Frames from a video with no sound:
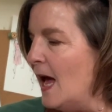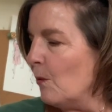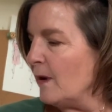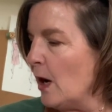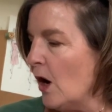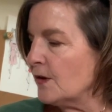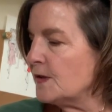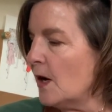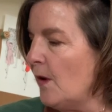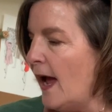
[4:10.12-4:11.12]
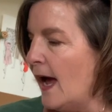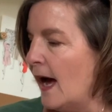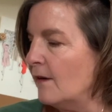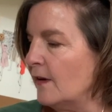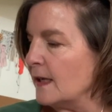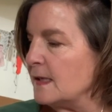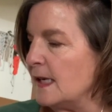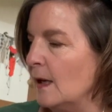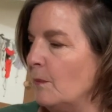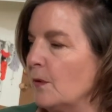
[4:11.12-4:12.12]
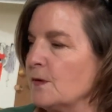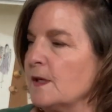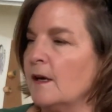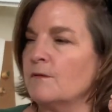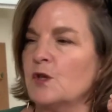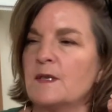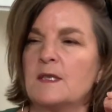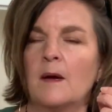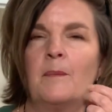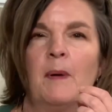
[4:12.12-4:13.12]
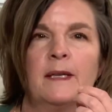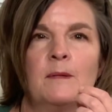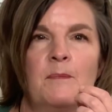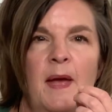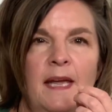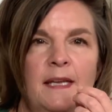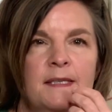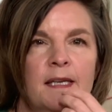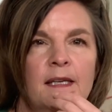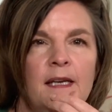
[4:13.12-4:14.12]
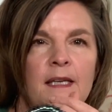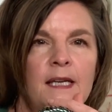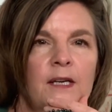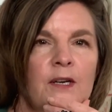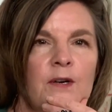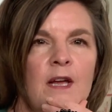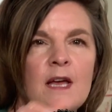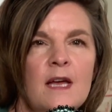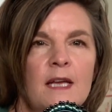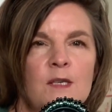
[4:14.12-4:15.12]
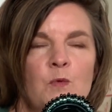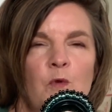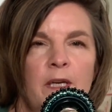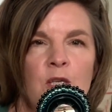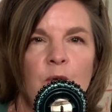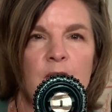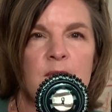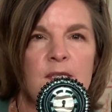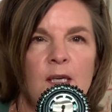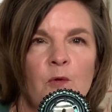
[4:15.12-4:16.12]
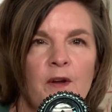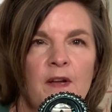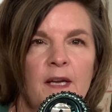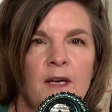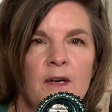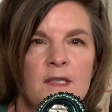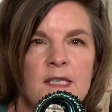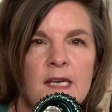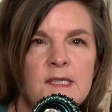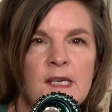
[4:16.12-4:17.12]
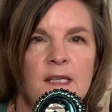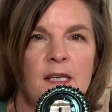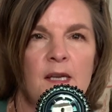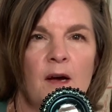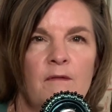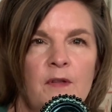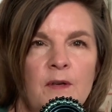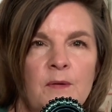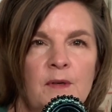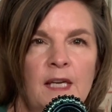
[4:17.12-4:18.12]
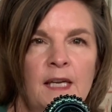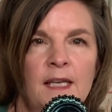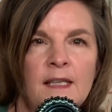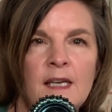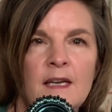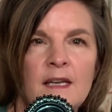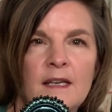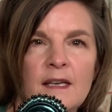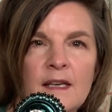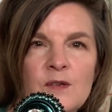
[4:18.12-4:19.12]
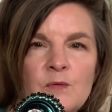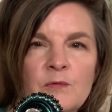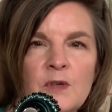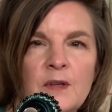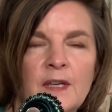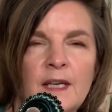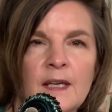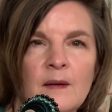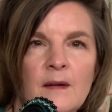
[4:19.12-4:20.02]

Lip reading: We also have examples of just a button pendant. And here is one you can see where the iridescent of the green is really